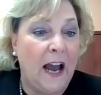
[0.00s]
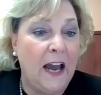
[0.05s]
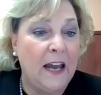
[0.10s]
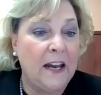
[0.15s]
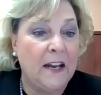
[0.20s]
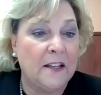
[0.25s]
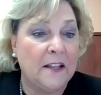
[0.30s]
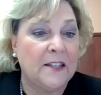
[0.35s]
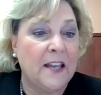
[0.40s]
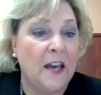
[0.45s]

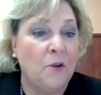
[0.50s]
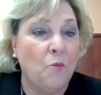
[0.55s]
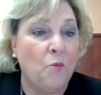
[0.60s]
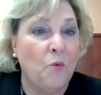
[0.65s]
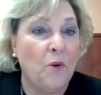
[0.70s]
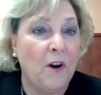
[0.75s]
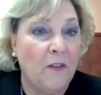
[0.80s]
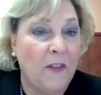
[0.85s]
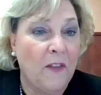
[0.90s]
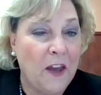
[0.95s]
guidance on
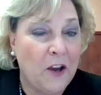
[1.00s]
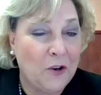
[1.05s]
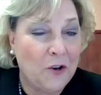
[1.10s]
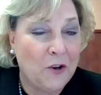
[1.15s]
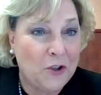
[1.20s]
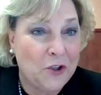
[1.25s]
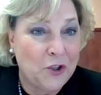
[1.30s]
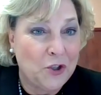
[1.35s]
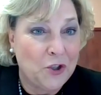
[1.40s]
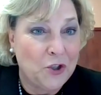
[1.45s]
where they
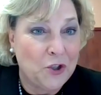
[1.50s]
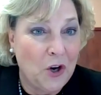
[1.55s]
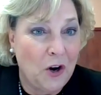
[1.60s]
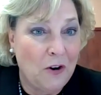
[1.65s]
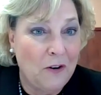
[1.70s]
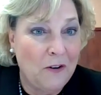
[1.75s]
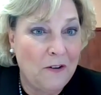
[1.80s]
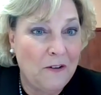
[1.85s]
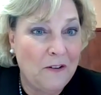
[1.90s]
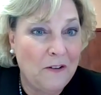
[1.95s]
could start,
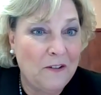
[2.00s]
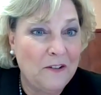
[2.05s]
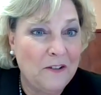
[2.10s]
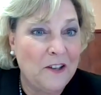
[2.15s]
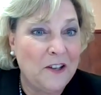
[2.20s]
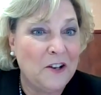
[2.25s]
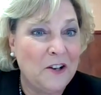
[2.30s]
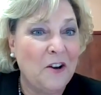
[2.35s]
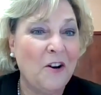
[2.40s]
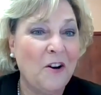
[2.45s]

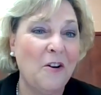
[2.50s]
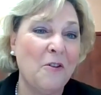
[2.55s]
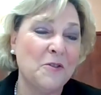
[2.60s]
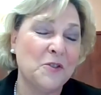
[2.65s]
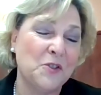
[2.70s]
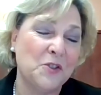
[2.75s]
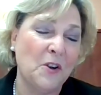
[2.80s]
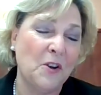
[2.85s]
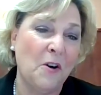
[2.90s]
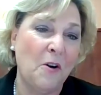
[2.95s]

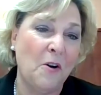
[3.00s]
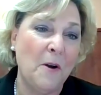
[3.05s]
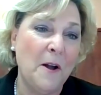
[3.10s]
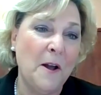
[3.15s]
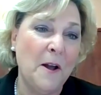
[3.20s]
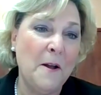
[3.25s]
so